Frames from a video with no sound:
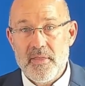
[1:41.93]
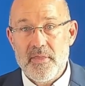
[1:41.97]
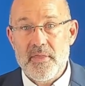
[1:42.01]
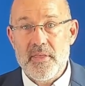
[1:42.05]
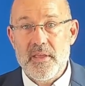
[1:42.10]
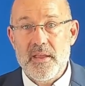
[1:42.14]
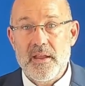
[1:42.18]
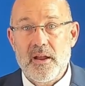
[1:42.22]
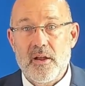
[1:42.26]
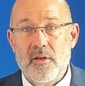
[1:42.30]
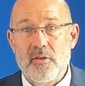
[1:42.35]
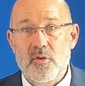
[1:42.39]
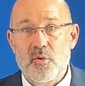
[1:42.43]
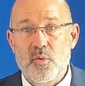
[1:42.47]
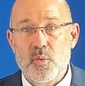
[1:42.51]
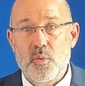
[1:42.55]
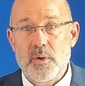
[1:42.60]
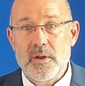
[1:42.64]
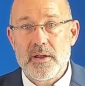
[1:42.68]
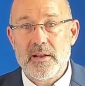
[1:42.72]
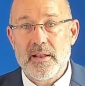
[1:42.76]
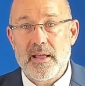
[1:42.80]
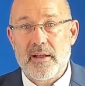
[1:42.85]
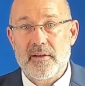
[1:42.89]
They are the
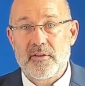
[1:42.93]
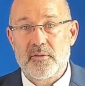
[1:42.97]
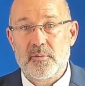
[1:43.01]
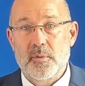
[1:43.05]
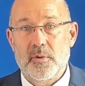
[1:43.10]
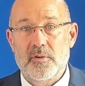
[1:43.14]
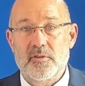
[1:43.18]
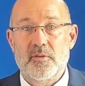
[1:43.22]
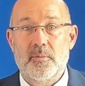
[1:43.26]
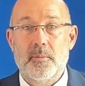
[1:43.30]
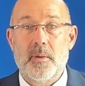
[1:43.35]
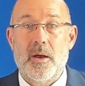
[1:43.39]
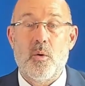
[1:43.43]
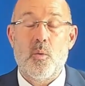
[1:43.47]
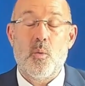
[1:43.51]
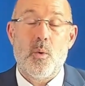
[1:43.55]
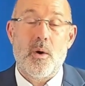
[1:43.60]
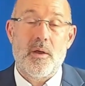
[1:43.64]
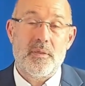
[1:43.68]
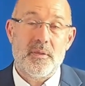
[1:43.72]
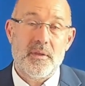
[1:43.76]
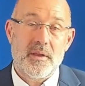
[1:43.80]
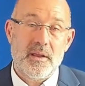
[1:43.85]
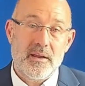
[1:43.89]
real experts about
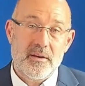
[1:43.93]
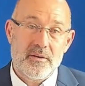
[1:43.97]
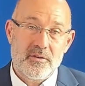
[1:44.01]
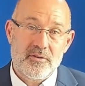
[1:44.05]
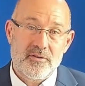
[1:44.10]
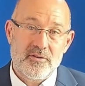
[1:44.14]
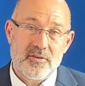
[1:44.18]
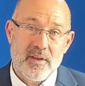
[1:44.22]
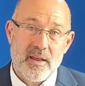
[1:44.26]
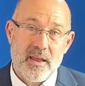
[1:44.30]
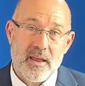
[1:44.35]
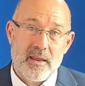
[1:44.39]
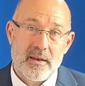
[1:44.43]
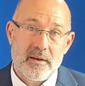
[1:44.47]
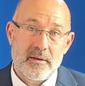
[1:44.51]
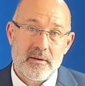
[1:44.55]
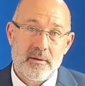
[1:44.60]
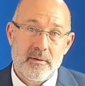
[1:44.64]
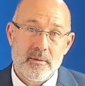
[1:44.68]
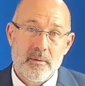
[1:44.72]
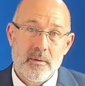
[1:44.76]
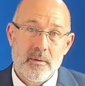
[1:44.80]
what they understand